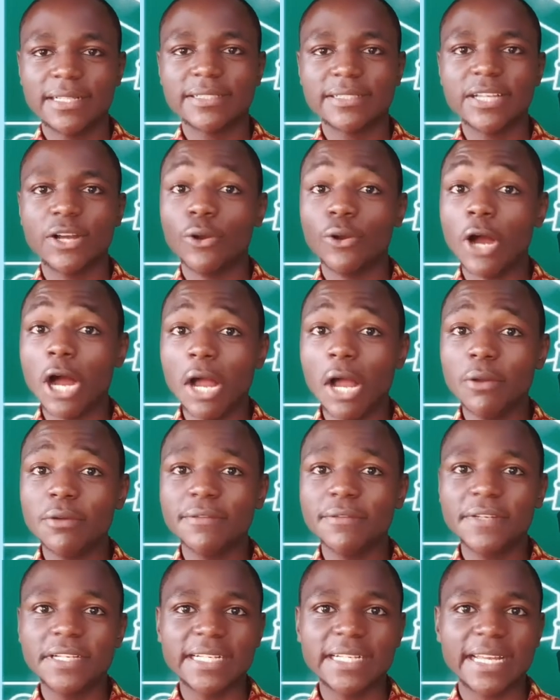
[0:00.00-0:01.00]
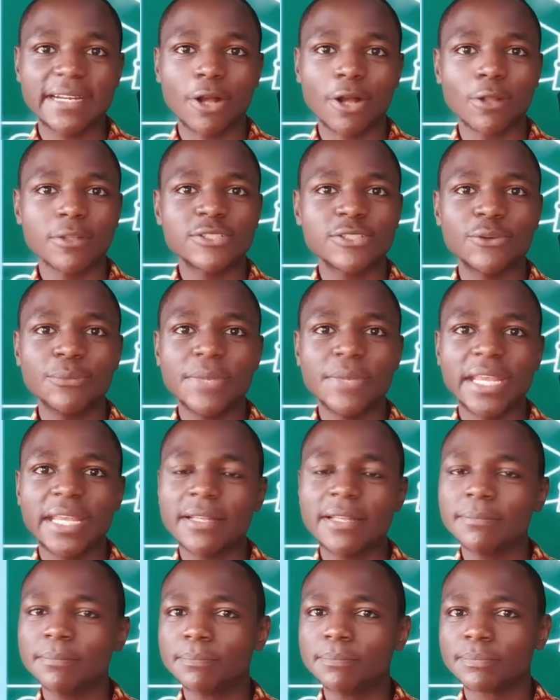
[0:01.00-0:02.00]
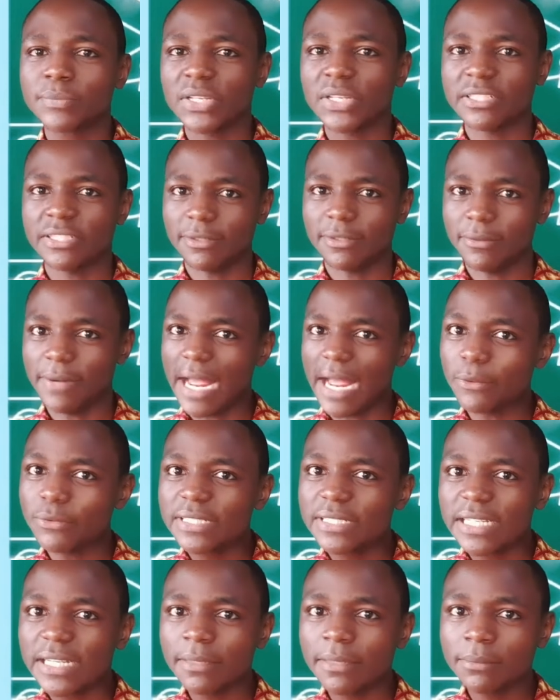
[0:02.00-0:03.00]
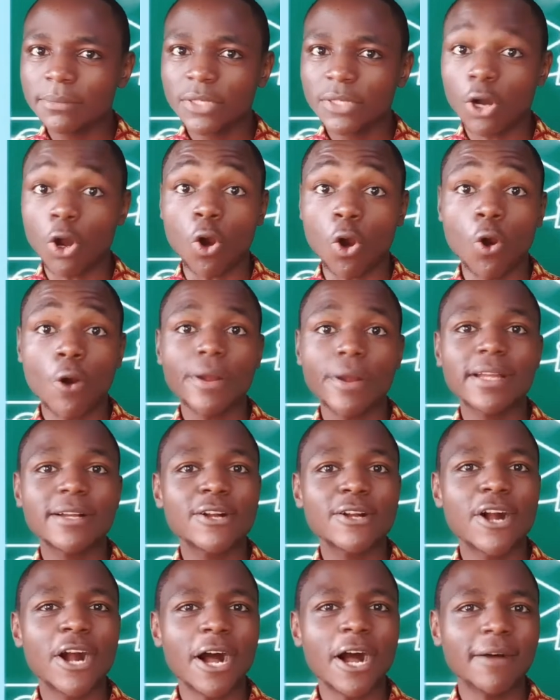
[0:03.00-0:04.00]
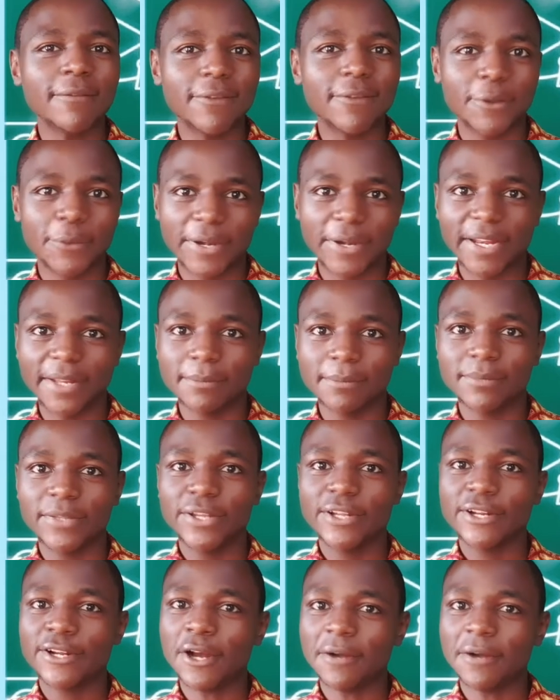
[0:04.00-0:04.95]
So over can also mean surrounding or covering.